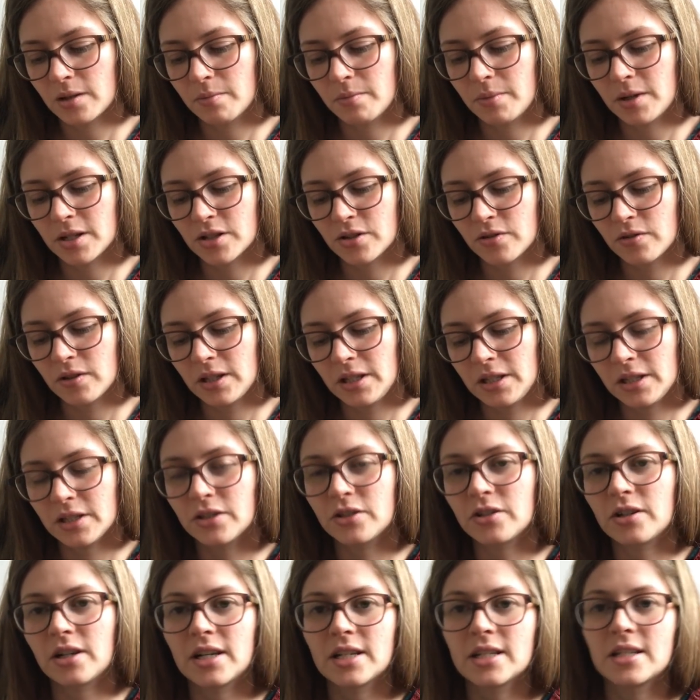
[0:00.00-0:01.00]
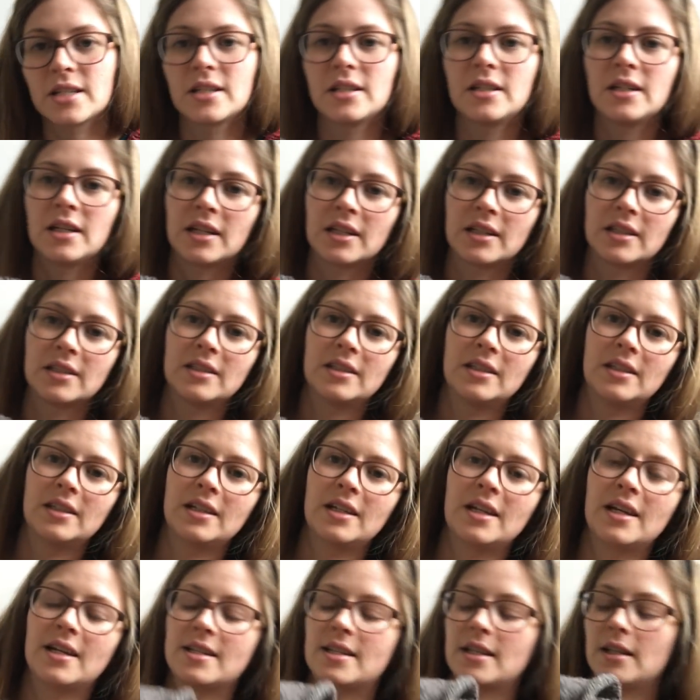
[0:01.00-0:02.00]
But it's really interesting and
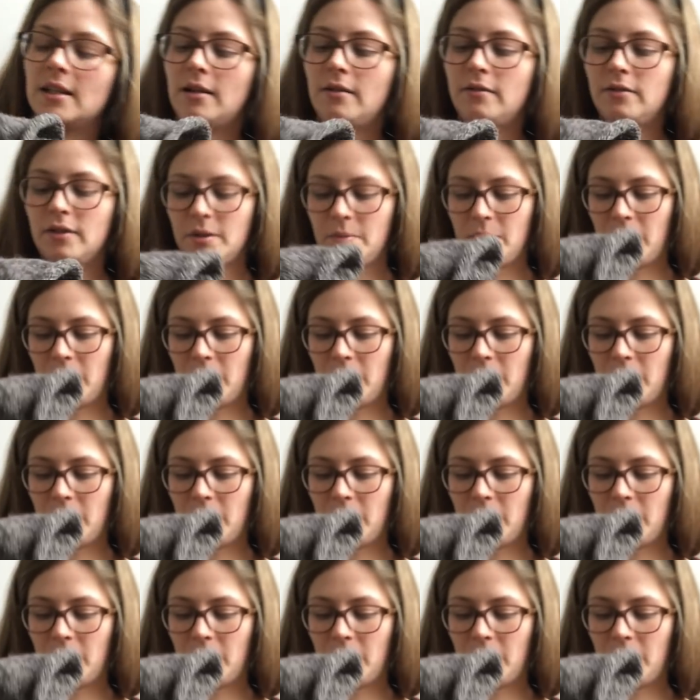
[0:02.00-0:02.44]
it's a lovely